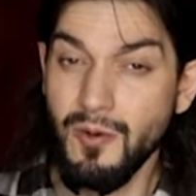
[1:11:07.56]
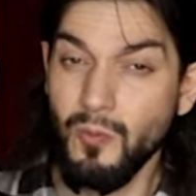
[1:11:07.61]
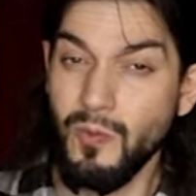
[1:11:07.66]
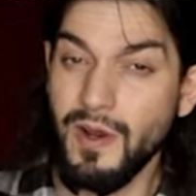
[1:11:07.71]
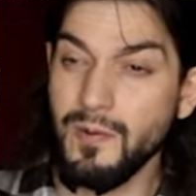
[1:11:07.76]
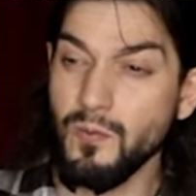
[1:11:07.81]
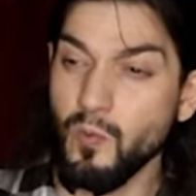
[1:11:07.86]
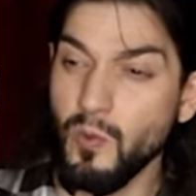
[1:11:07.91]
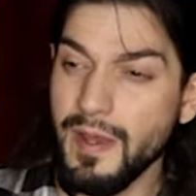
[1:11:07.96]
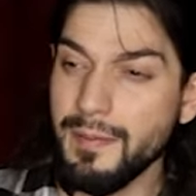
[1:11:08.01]

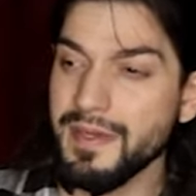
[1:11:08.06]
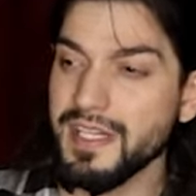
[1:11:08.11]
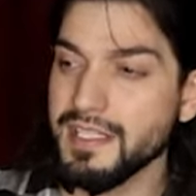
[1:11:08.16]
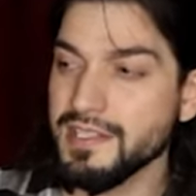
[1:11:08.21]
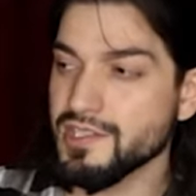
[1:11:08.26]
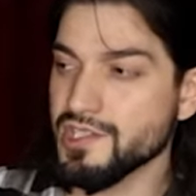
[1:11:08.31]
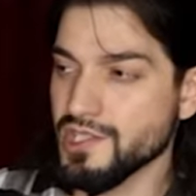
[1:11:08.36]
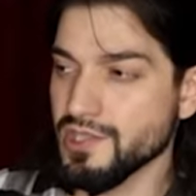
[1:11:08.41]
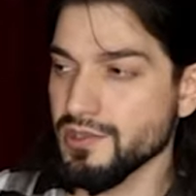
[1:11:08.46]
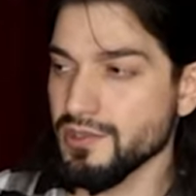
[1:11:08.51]
When women
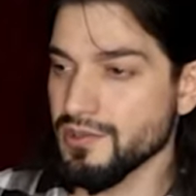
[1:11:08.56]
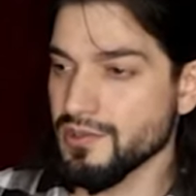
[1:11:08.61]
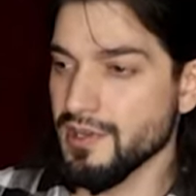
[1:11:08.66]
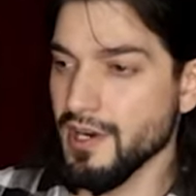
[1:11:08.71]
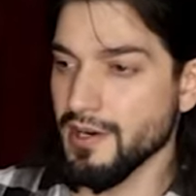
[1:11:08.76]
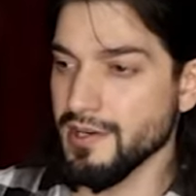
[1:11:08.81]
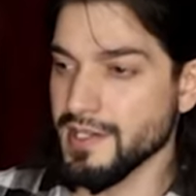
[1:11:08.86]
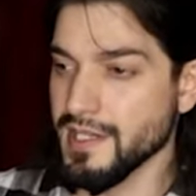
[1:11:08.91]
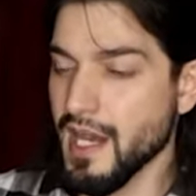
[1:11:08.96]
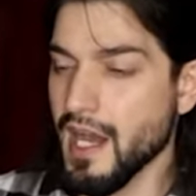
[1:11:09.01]
and children
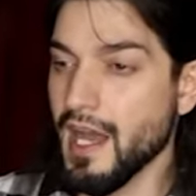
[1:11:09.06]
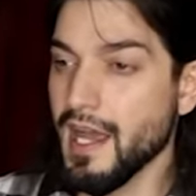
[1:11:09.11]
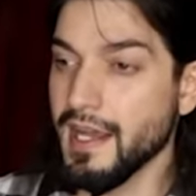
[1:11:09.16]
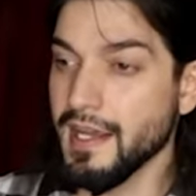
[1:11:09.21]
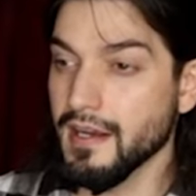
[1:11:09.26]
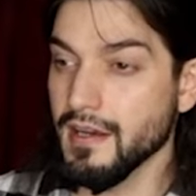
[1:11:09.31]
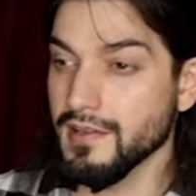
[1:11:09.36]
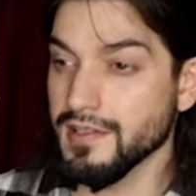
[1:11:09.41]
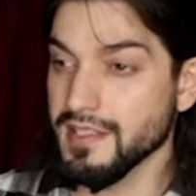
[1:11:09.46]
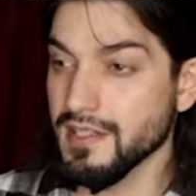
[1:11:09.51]
are
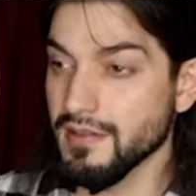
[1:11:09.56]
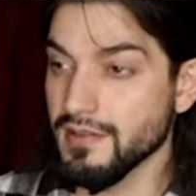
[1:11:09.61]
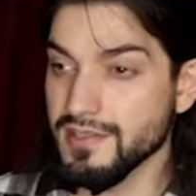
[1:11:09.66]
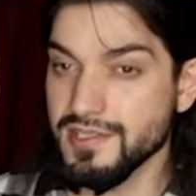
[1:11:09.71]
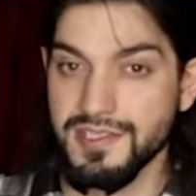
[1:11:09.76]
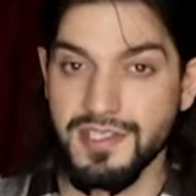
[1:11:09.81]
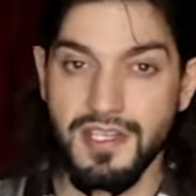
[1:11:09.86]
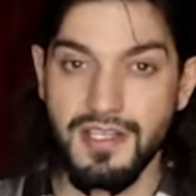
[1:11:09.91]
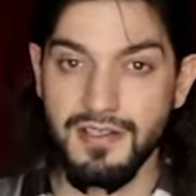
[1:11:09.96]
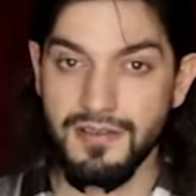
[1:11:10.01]
dying on the other
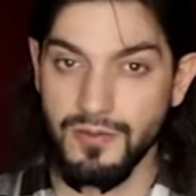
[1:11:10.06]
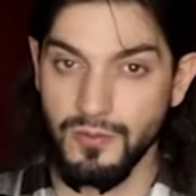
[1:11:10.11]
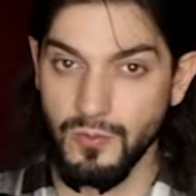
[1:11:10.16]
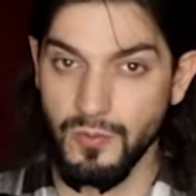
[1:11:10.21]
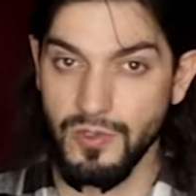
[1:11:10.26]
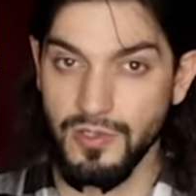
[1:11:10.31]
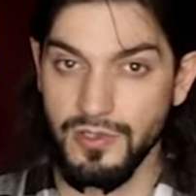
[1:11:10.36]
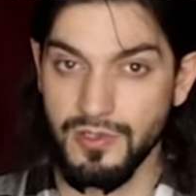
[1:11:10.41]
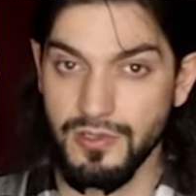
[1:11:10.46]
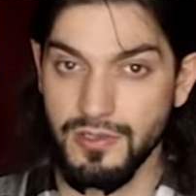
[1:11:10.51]
side of the
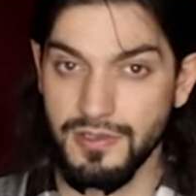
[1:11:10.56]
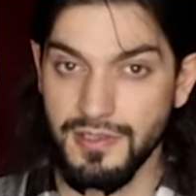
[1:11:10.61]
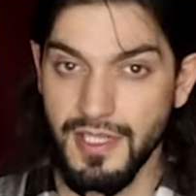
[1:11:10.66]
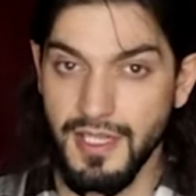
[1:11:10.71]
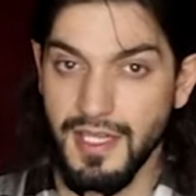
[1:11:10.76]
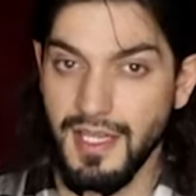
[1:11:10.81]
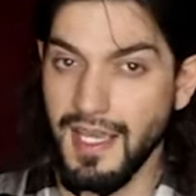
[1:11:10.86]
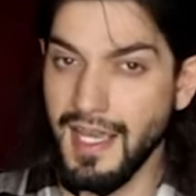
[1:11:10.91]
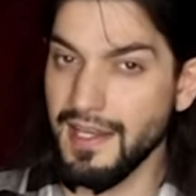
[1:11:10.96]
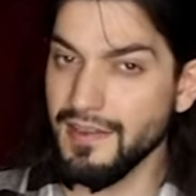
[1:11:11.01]
world
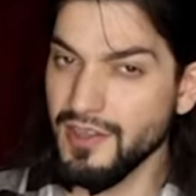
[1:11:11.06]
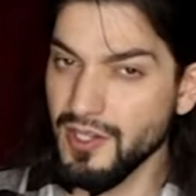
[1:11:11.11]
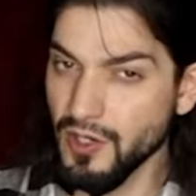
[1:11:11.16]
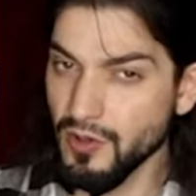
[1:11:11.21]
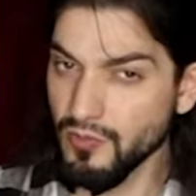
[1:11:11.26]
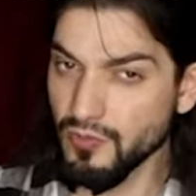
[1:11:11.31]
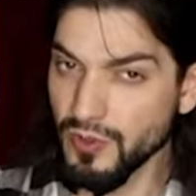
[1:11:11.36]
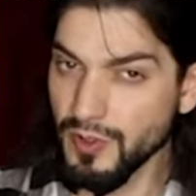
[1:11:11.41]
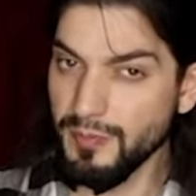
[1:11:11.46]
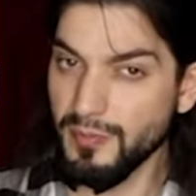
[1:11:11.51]
and
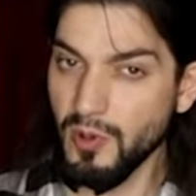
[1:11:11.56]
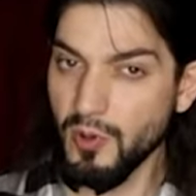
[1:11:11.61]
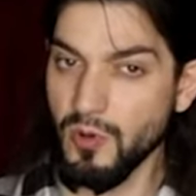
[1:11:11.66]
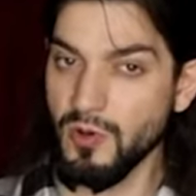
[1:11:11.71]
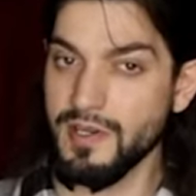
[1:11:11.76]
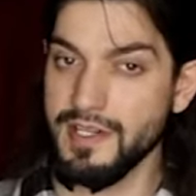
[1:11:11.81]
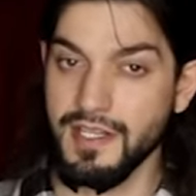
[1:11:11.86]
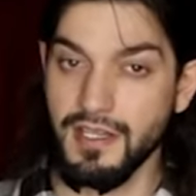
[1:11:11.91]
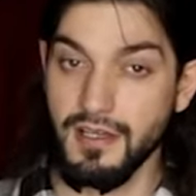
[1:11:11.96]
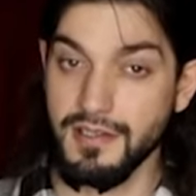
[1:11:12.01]
they're
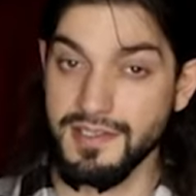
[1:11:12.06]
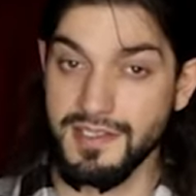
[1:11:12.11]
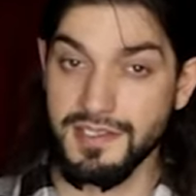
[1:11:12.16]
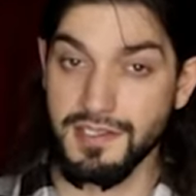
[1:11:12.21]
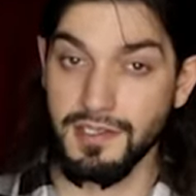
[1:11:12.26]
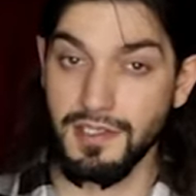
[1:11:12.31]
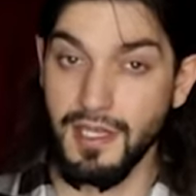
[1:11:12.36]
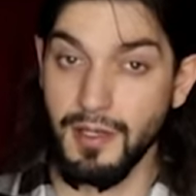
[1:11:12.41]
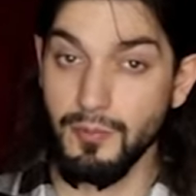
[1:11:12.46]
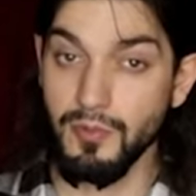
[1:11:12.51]
reporting on
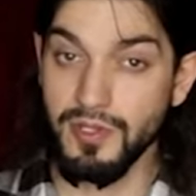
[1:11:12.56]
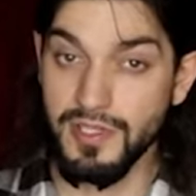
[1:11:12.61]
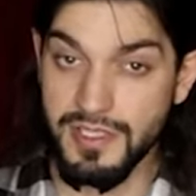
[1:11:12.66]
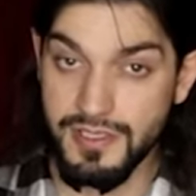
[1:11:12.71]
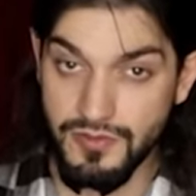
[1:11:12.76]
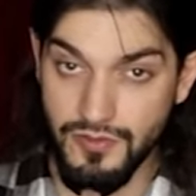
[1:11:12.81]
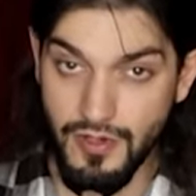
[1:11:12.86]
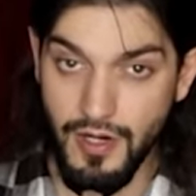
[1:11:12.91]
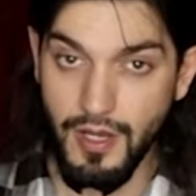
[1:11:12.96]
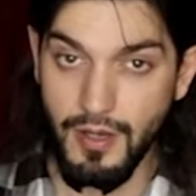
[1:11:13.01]
celebrity
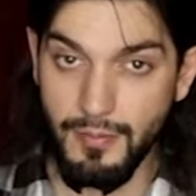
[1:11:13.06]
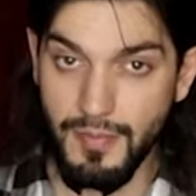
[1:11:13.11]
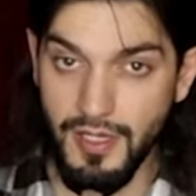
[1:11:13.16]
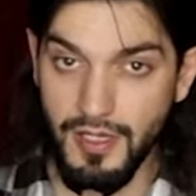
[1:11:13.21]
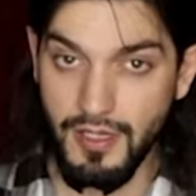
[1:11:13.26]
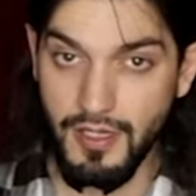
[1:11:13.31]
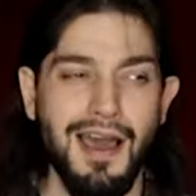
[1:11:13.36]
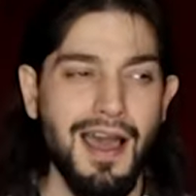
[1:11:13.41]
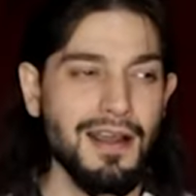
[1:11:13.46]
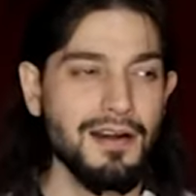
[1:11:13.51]
drama,
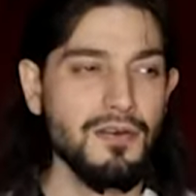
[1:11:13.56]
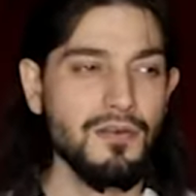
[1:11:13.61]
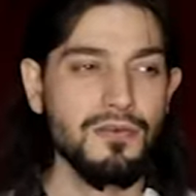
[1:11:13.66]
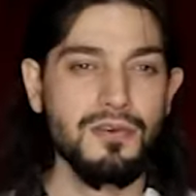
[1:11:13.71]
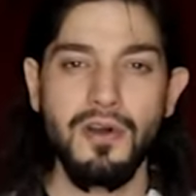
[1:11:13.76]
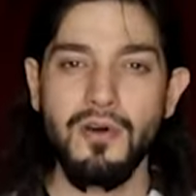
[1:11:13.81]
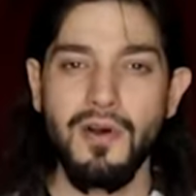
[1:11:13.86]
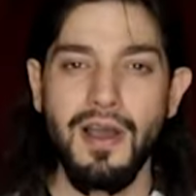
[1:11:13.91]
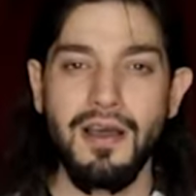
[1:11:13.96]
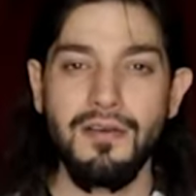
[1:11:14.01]
I don't
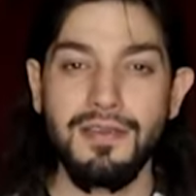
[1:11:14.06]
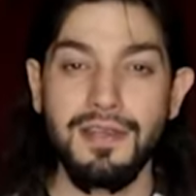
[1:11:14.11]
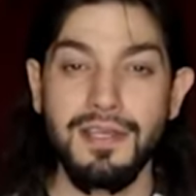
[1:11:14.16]
know how